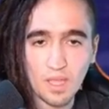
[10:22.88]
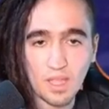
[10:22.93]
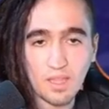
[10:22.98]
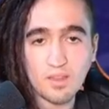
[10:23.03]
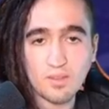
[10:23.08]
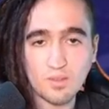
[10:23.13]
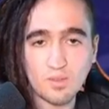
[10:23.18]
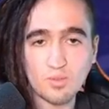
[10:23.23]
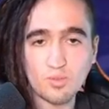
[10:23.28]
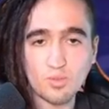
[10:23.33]

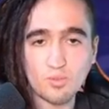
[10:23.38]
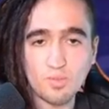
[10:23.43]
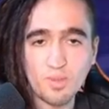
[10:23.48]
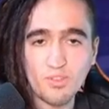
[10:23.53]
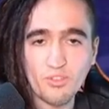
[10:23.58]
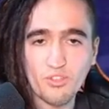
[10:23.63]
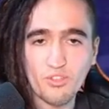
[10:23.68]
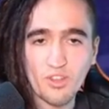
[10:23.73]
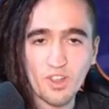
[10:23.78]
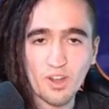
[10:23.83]
and to be
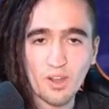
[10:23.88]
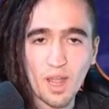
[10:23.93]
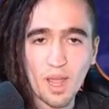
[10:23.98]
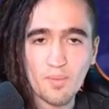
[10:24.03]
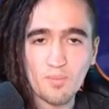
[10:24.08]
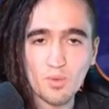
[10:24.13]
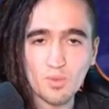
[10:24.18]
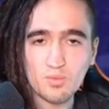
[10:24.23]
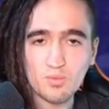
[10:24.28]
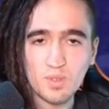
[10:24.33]
fair,
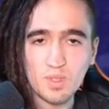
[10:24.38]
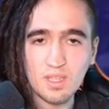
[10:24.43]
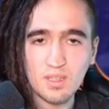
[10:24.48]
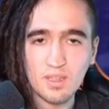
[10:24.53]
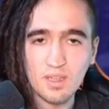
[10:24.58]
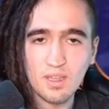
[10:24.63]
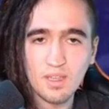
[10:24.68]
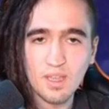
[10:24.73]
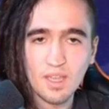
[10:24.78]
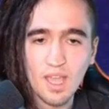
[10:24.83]
I'm not really
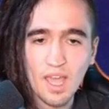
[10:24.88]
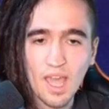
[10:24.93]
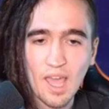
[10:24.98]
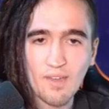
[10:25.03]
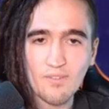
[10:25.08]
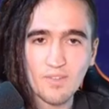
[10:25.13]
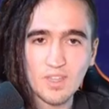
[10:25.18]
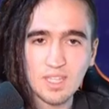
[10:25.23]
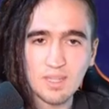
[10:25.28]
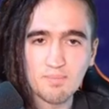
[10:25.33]

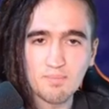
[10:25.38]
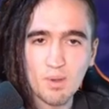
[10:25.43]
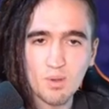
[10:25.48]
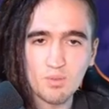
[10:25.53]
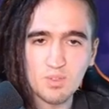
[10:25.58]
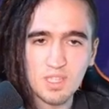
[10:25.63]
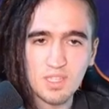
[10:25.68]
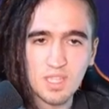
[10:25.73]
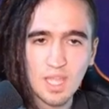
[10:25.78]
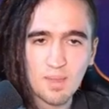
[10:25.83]
having the
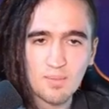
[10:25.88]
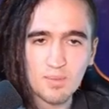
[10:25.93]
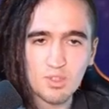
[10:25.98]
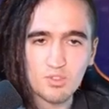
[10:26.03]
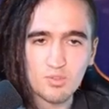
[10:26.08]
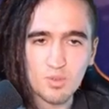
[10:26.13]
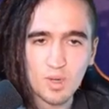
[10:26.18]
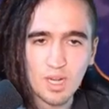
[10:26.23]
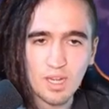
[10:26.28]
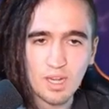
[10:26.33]
most damage
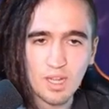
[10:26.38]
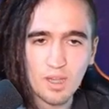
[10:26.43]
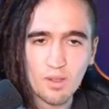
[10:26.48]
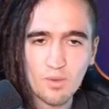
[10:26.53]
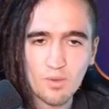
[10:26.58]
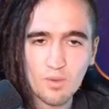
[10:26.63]
right now.